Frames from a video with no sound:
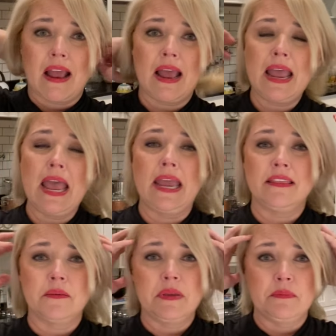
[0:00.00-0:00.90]
I
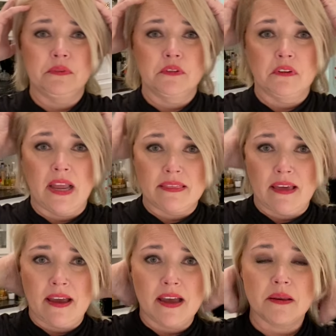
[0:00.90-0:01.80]
hate that people are like
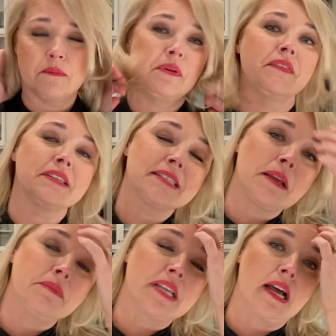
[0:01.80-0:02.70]
that. But at the
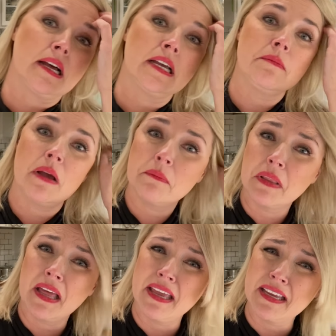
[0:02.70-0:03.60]
same time, I'm
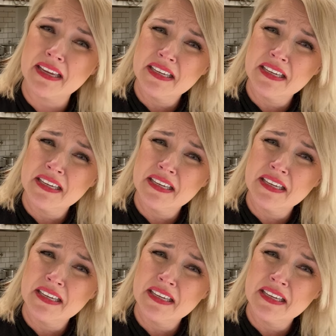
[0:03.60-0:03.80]
like,